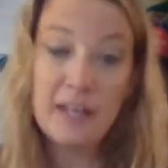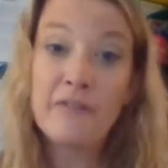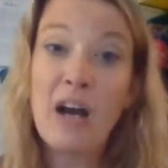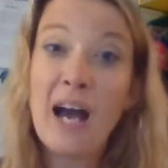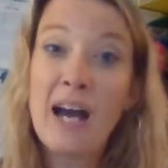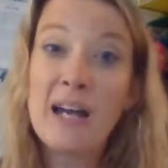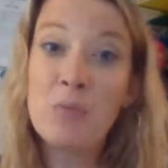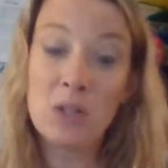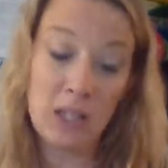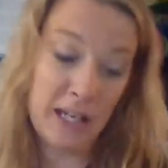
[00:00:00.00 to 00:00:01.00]
If I
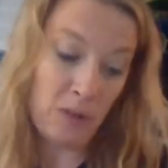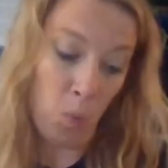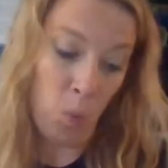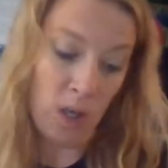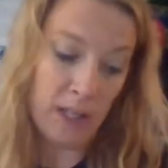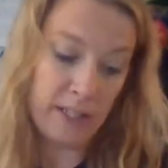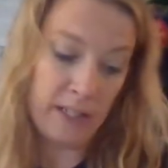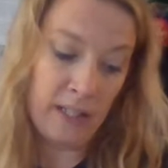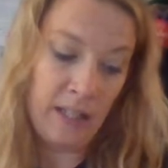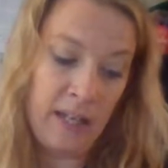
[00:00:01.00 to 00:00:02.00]
were like
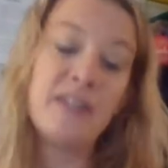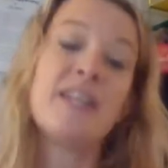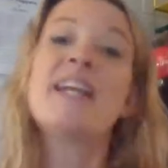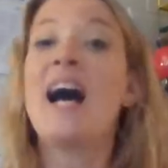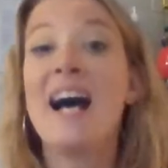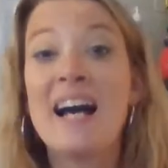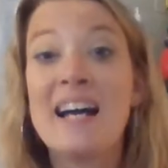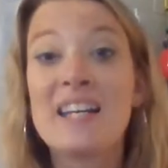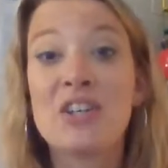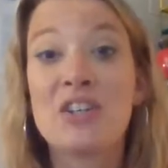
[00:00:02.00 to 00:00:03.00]
one, then
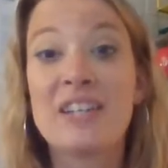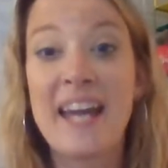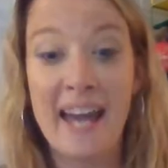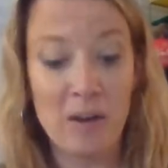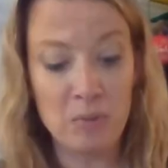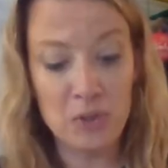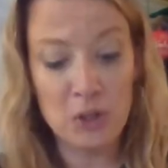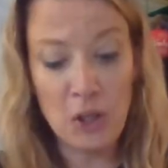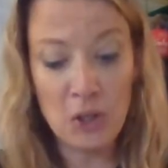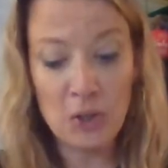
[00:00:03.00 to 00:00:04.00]
I could count
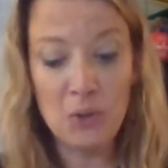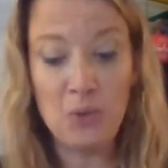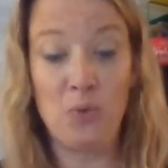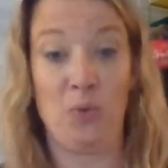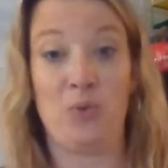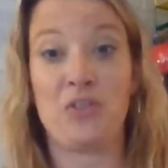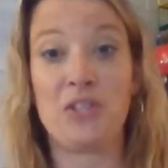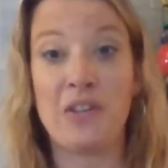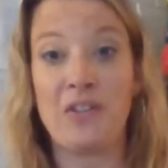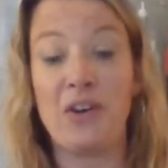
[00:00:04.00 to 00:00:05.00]
two,
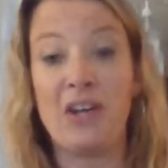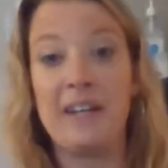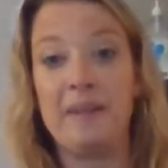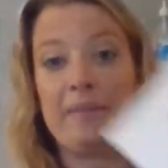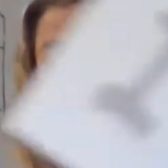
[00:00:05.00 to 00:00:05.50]
she thought.